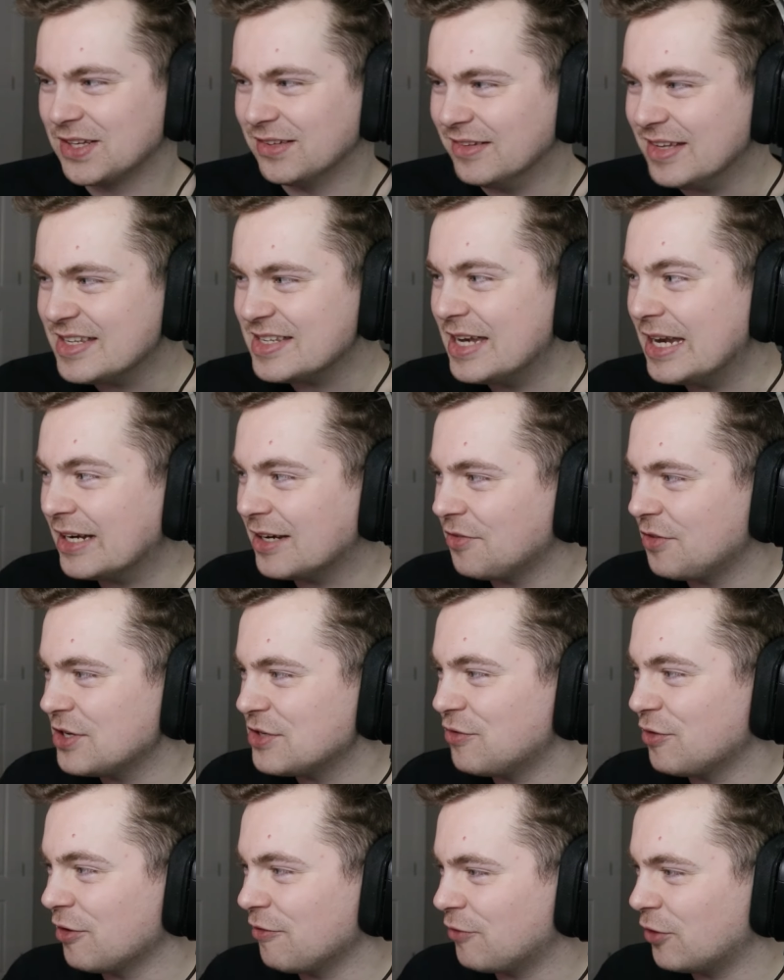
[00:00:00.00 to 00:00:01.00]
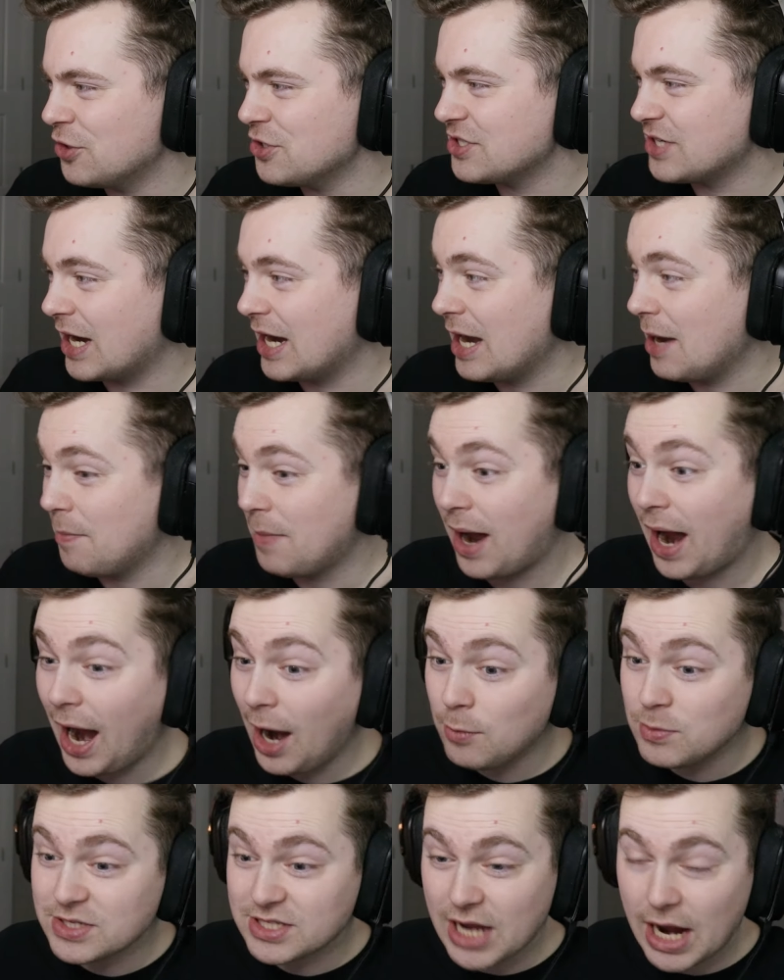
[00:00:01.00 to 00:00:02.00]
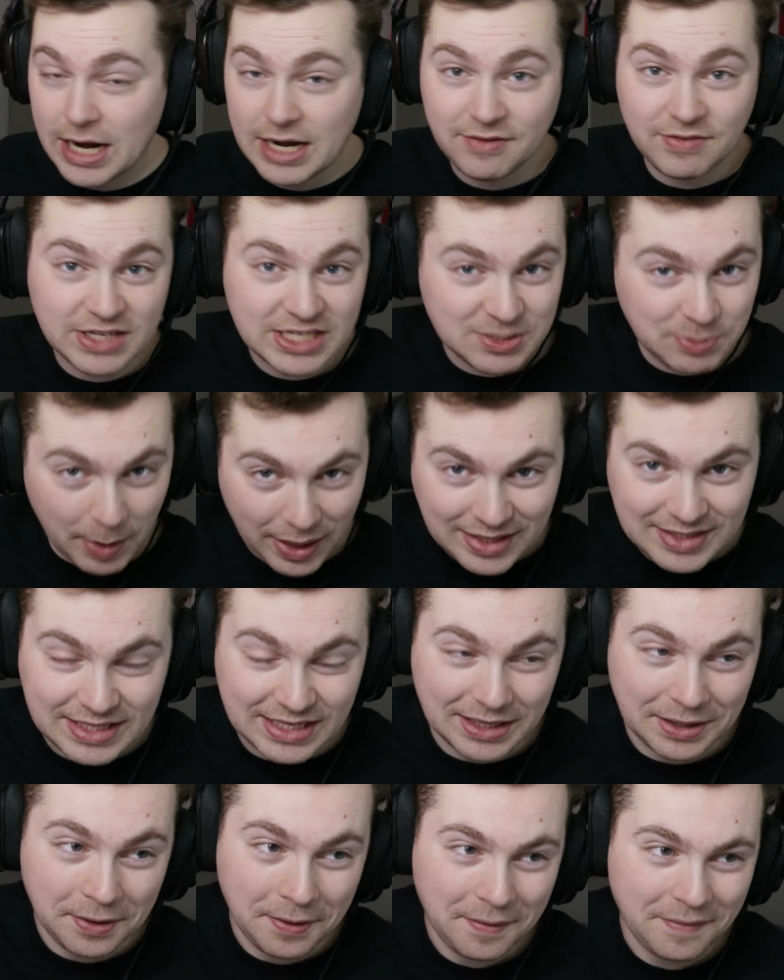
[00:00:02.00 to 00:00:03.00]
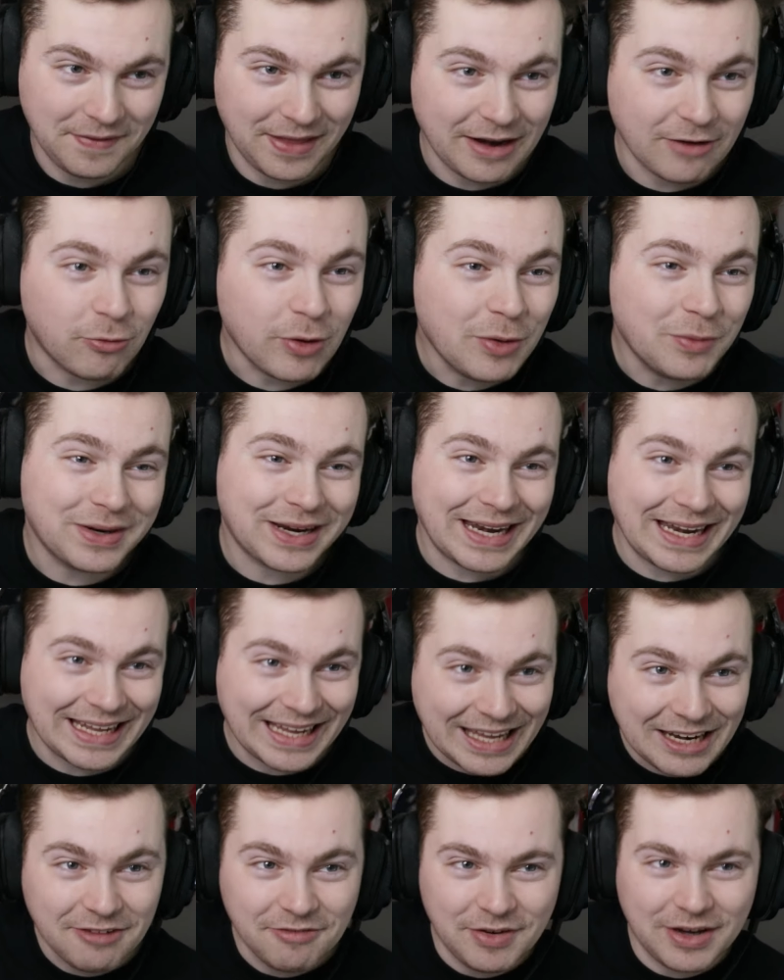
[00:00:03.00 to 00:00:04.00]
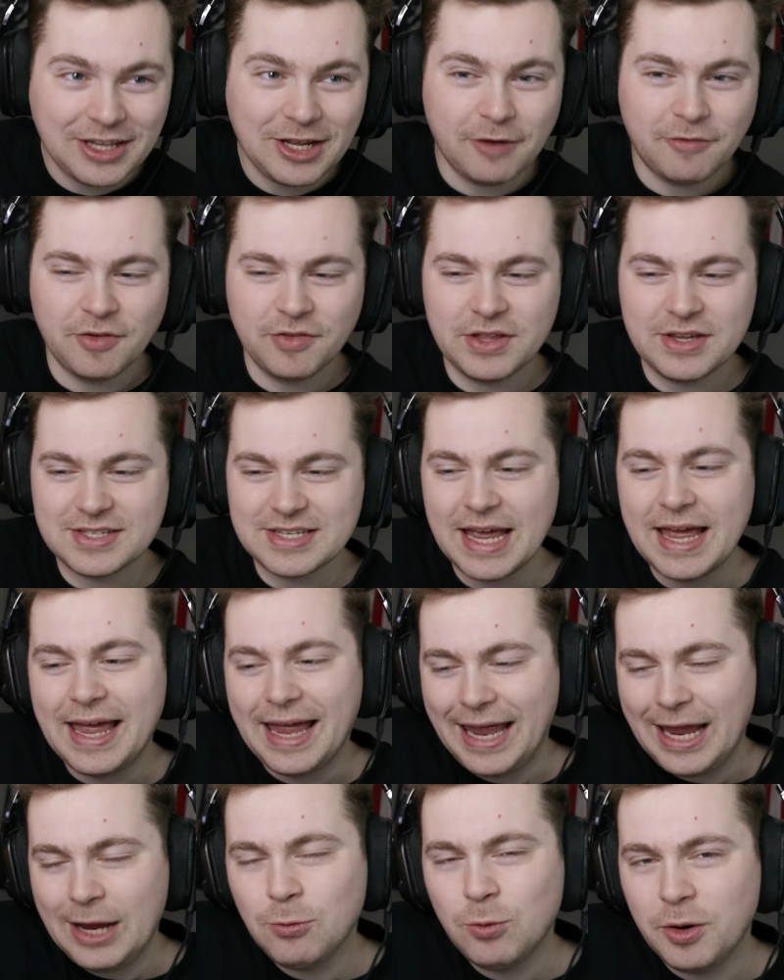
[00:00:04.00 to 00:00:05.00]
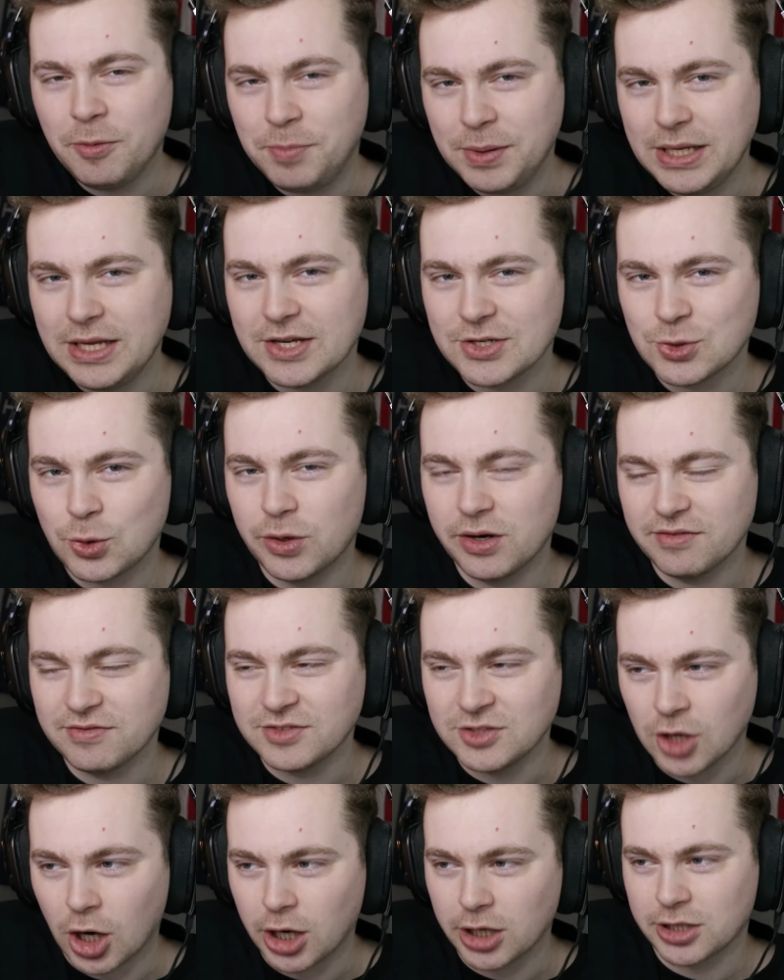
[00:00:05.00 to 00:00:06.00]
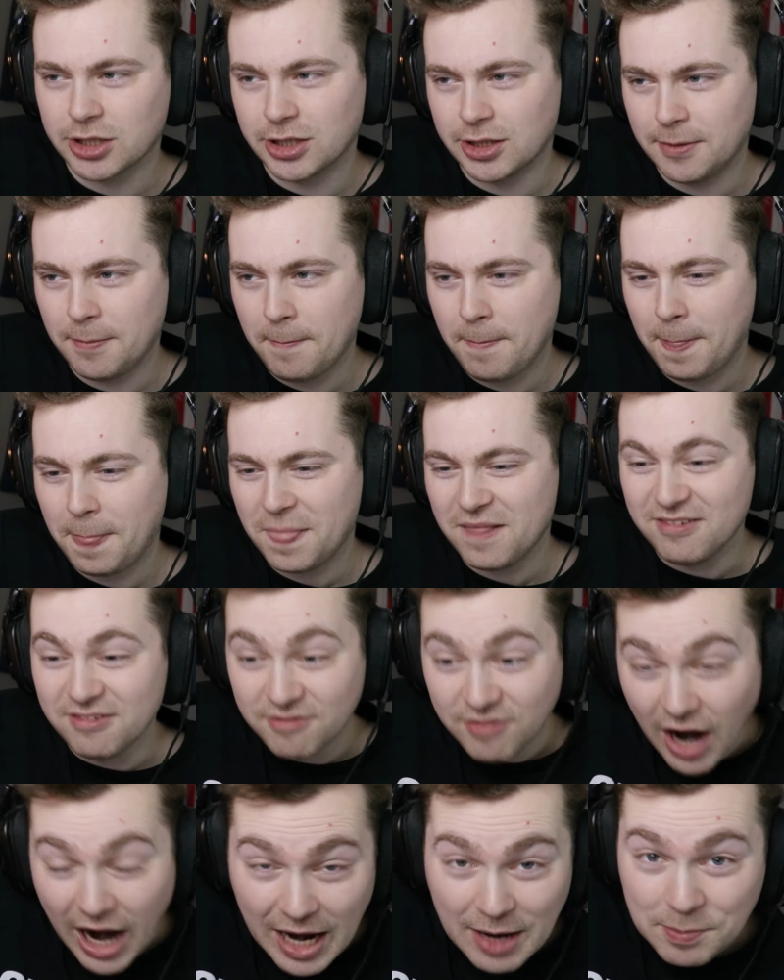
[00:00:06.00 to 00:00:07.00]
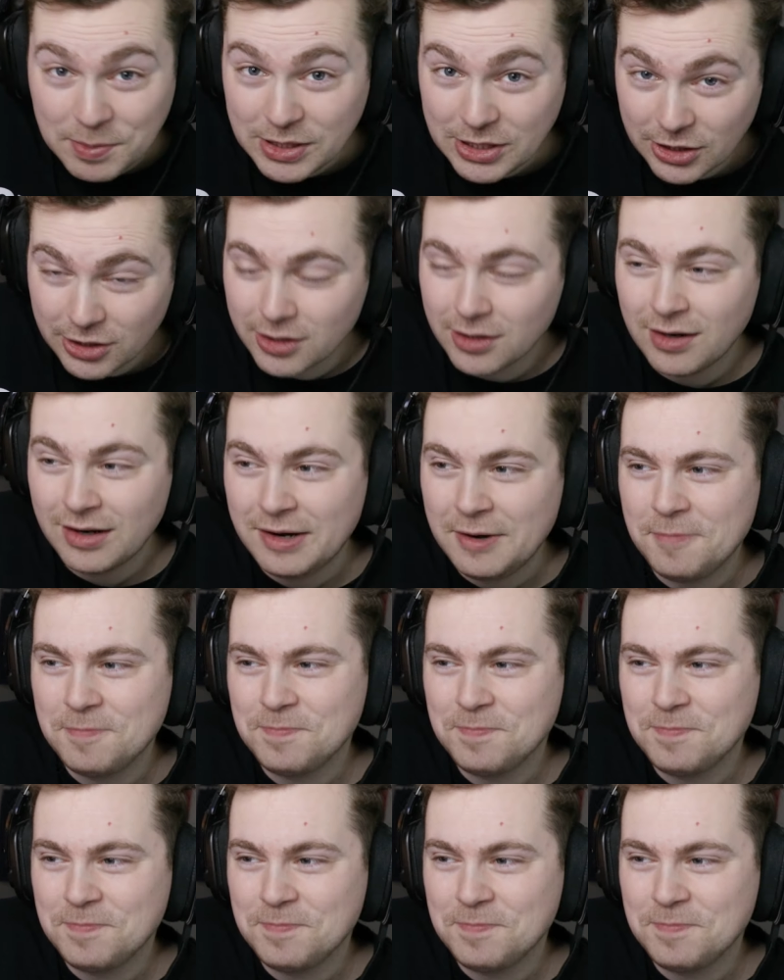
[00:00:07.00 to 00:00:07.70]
Listening to this for the first time, I was kind of expecting that if we were gonna get a video for this, it would be a sort of darker, vibier,